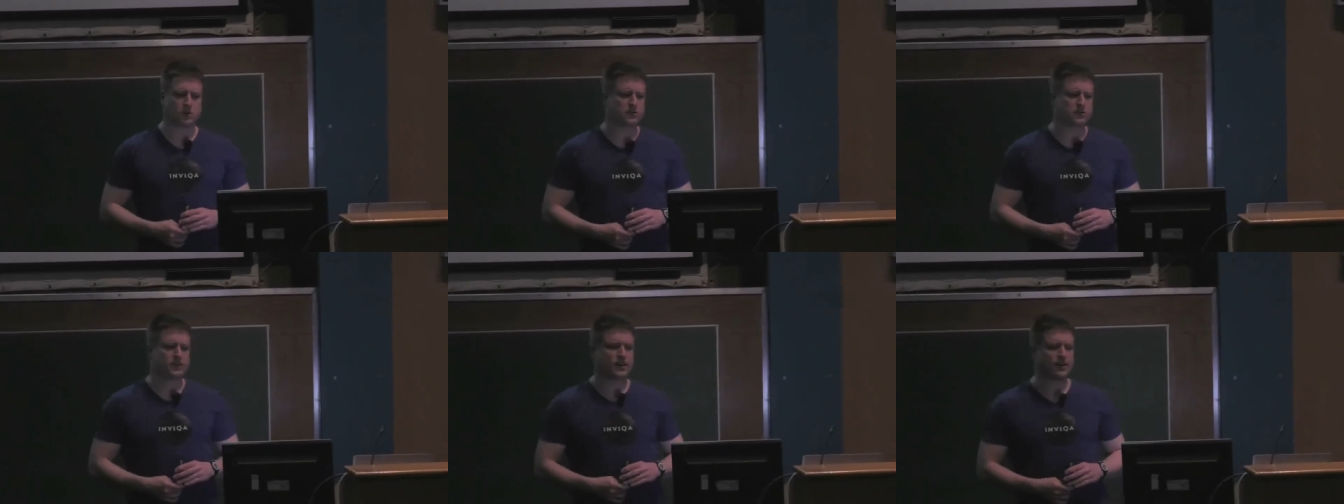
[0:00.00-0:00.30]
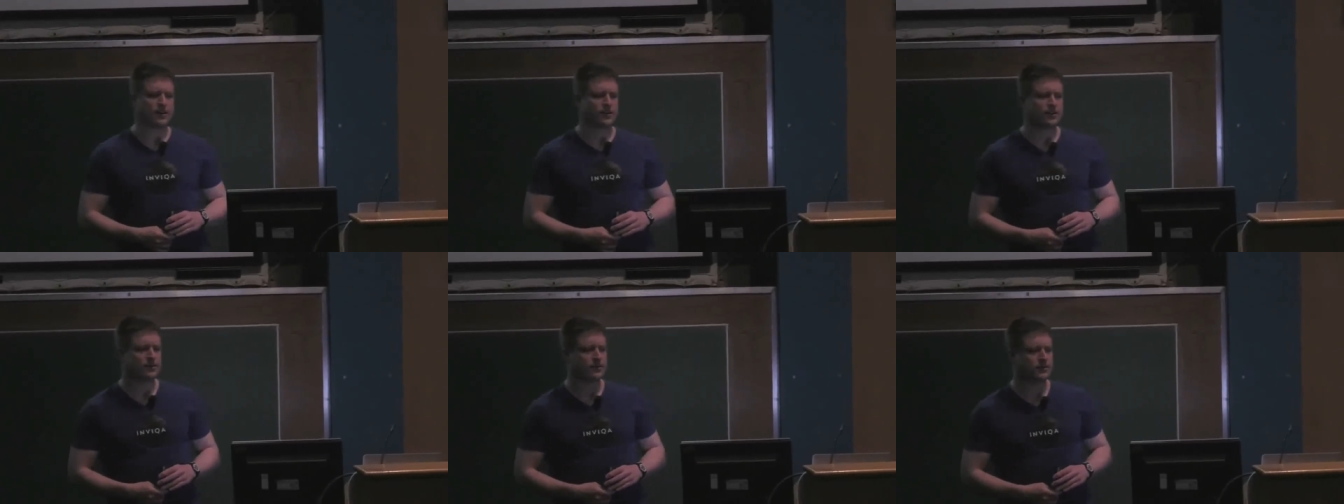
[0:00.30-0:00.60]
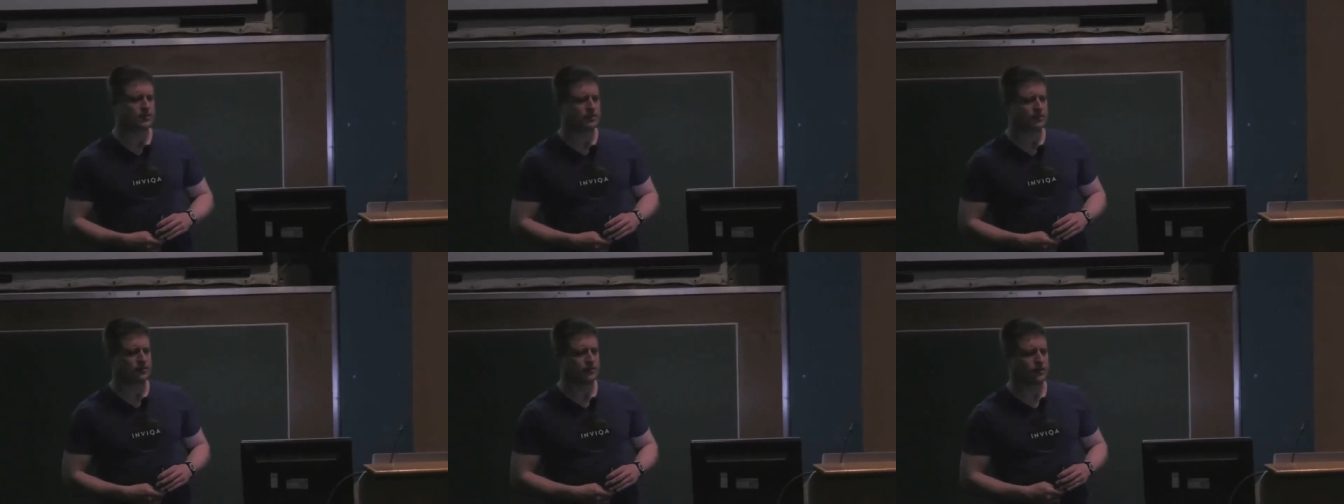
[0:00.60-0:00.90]
it will tell
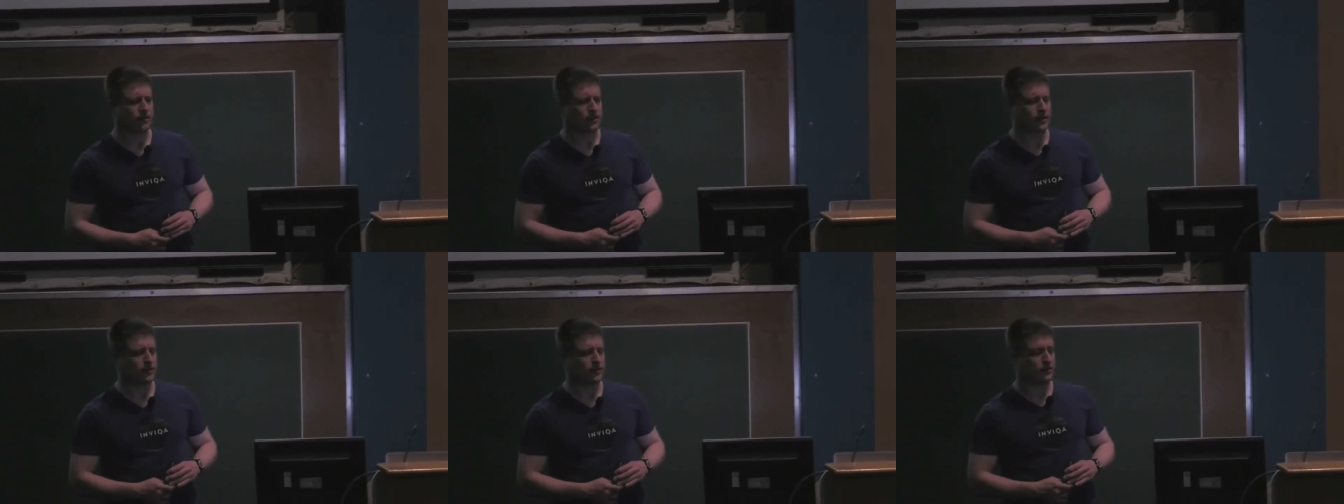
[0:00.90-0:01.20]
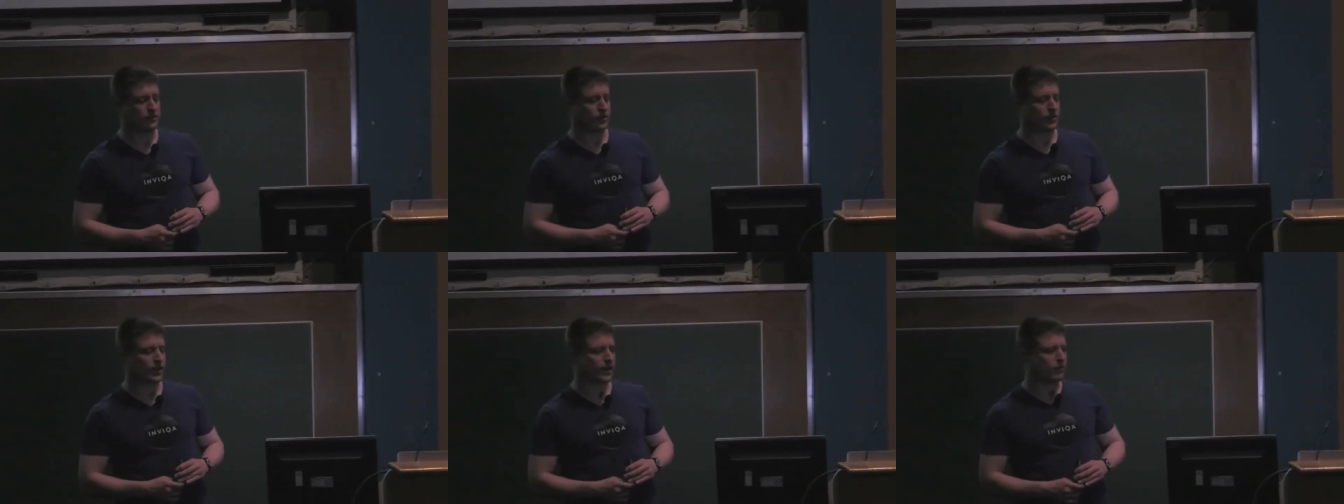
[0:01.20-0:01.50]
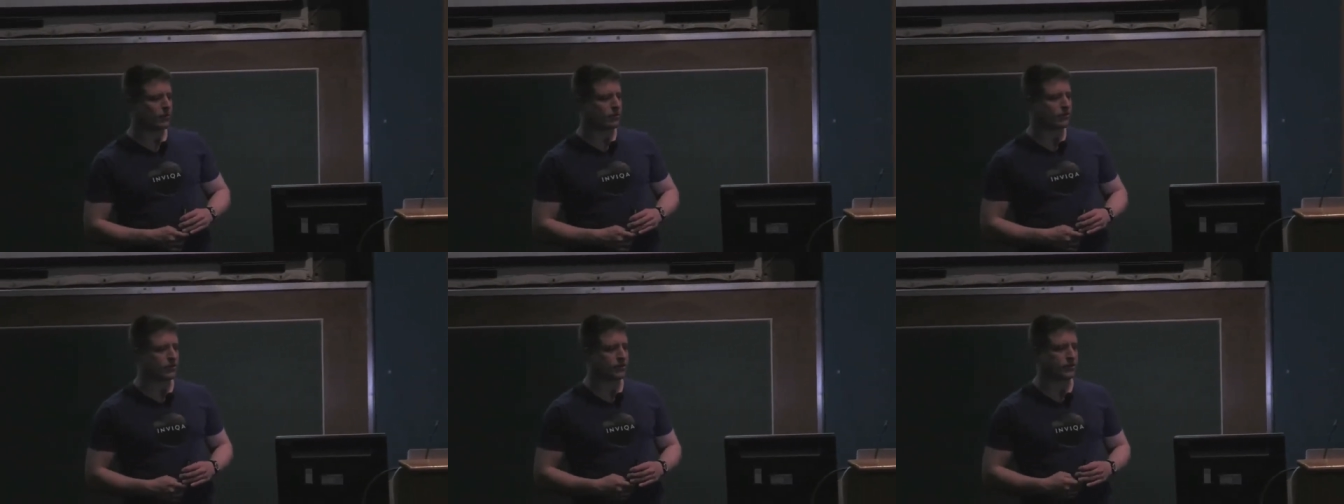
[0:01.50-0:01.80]
us that it's not
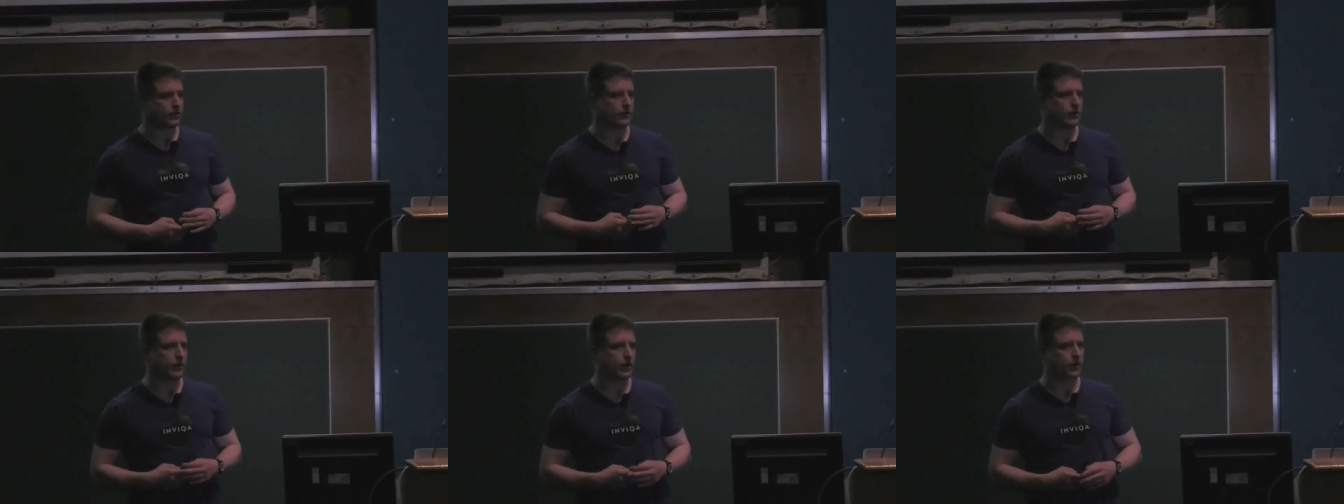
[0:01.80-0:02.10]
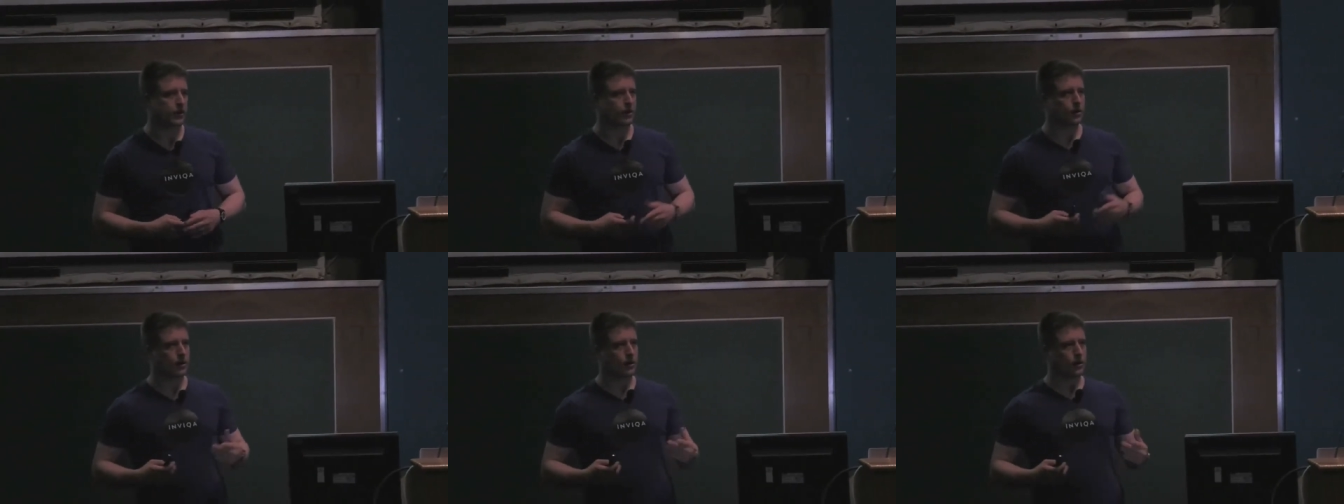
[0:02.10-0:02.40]
able to do that.